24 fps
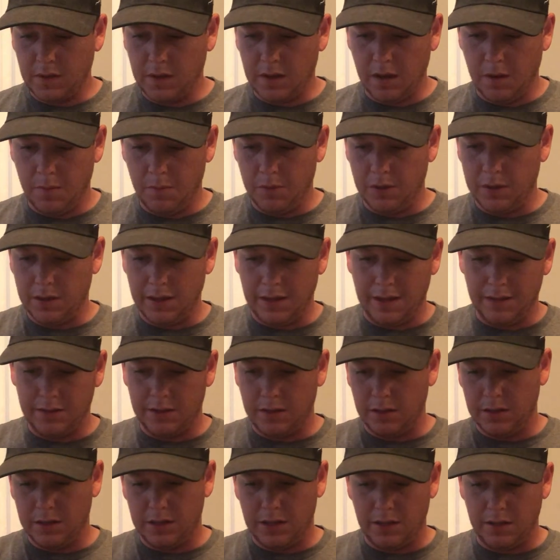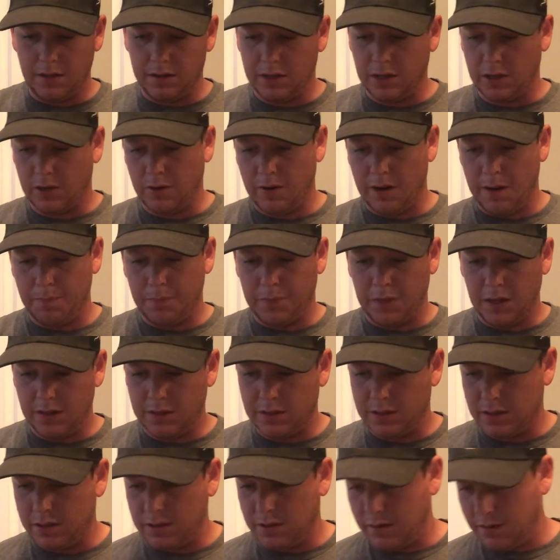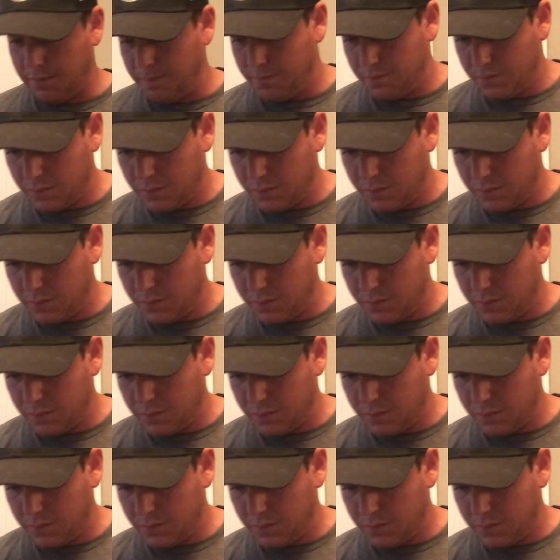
come with the grip that's...